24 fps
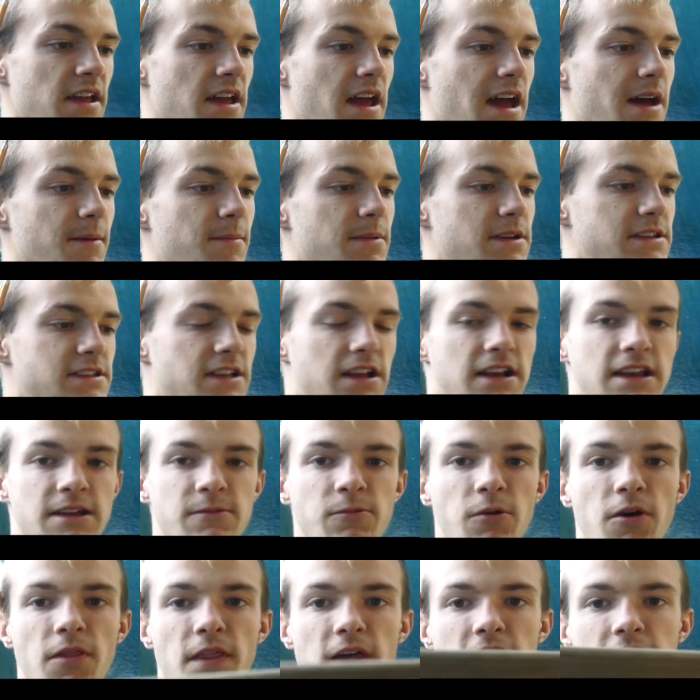And basically
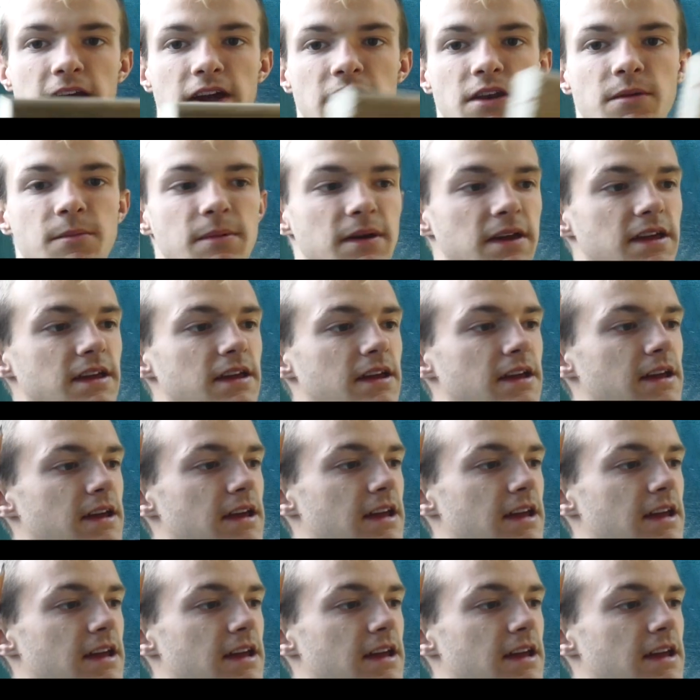what they're going to be